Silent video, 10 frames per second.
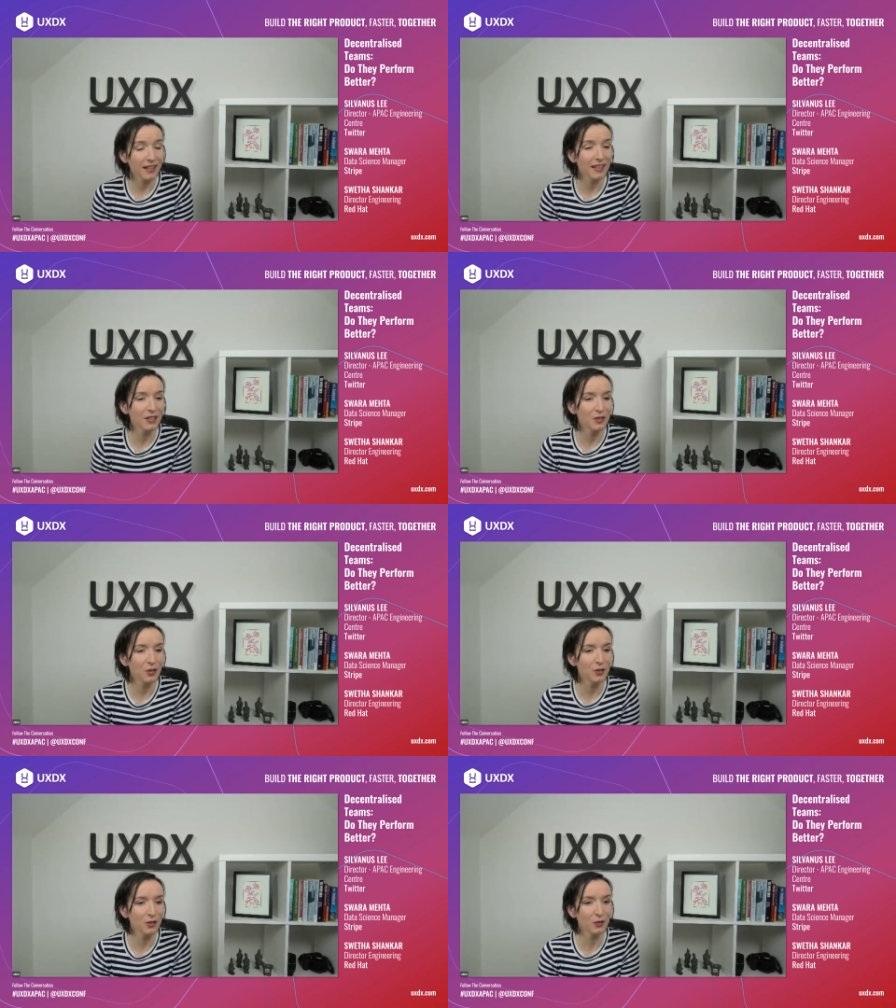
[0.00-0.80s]
can you talk
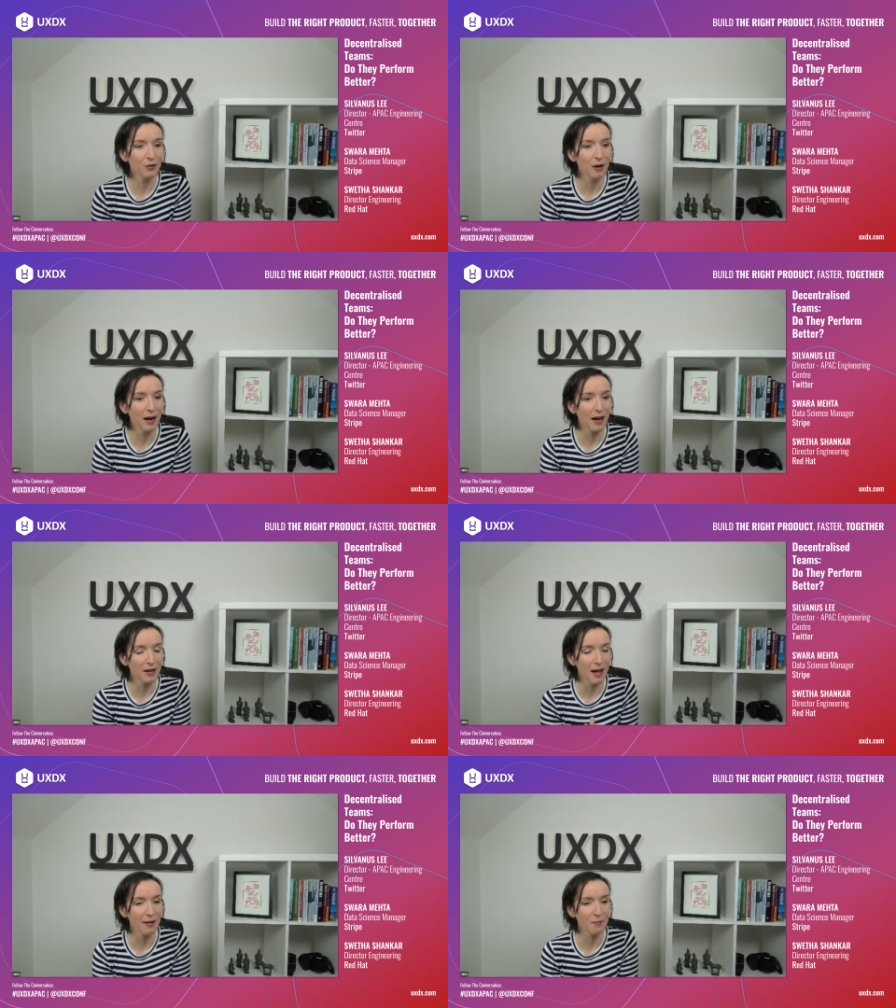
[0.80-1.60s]
through
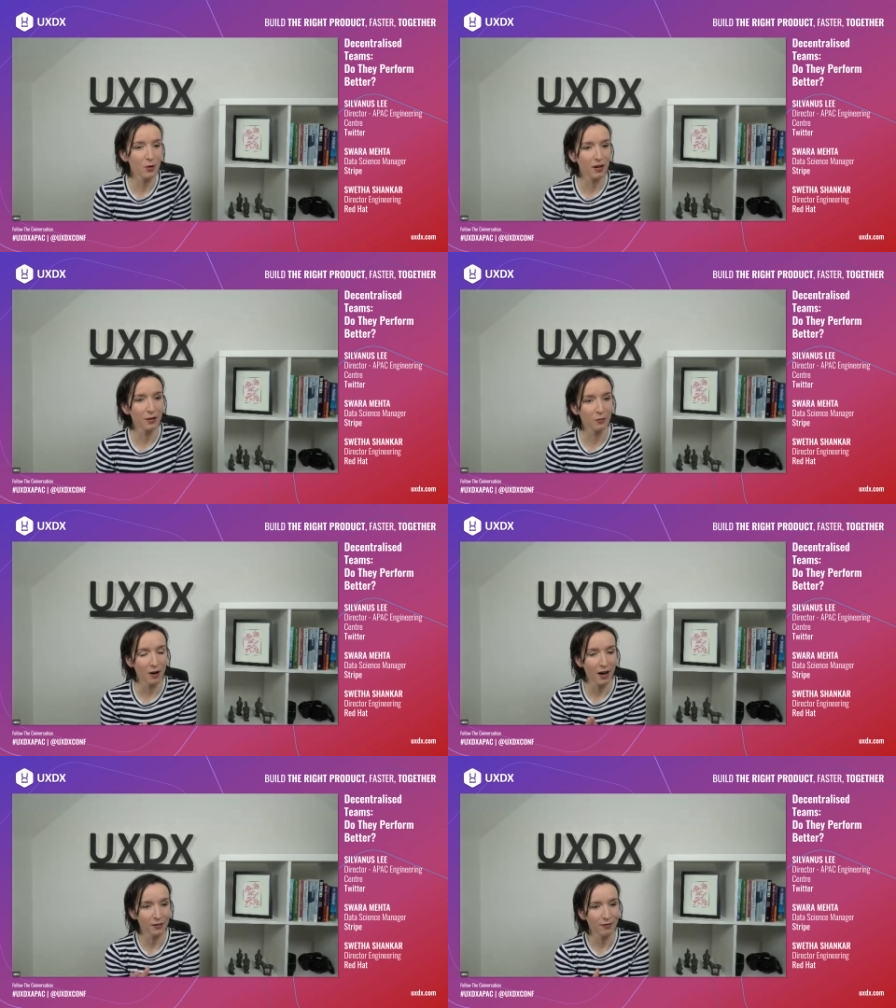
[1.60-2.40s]
more on
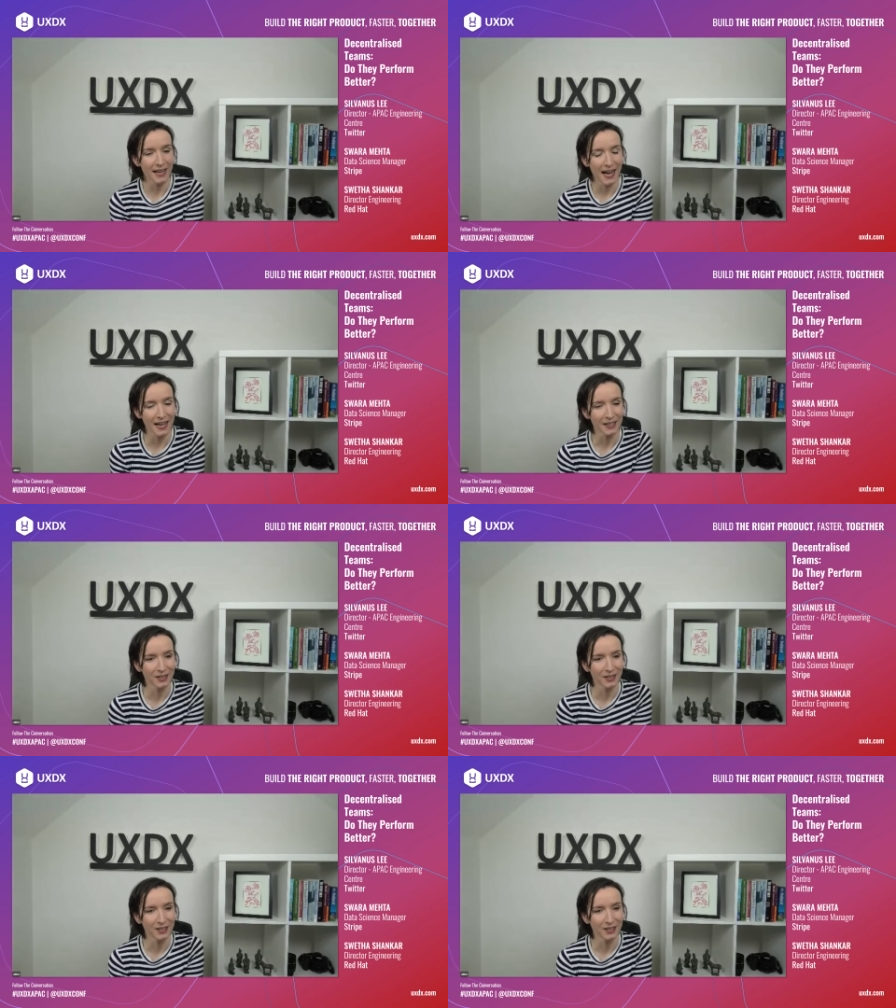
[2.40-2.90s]
Red Hat?